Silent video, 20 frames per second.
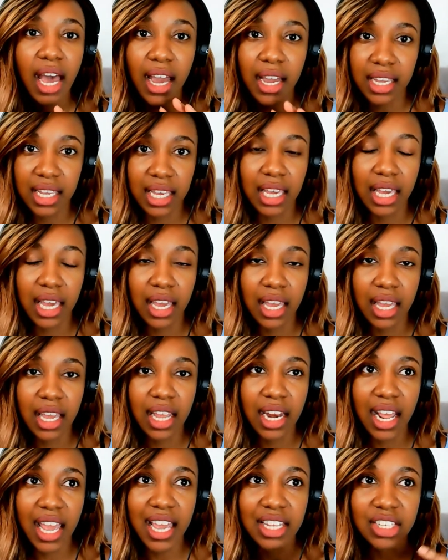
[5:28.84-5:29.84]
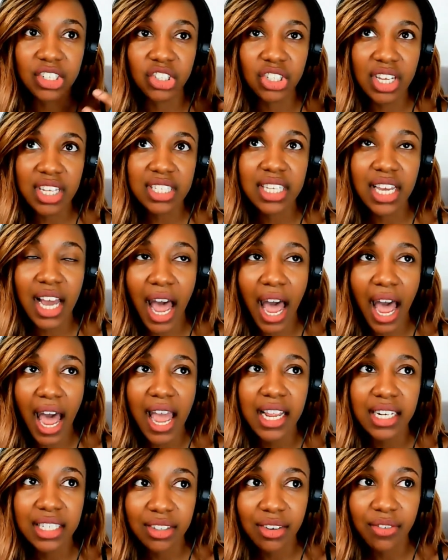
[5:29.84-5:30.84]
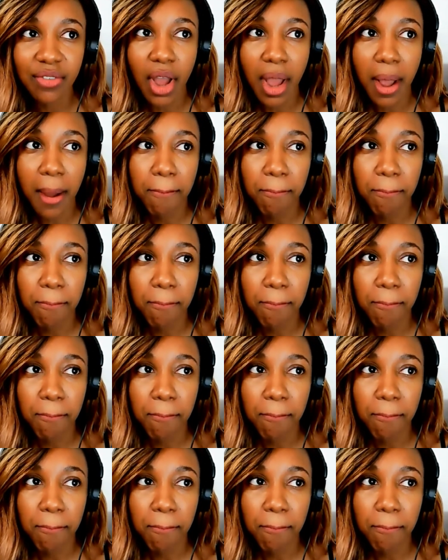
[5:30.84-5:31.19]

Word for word: again it just kind of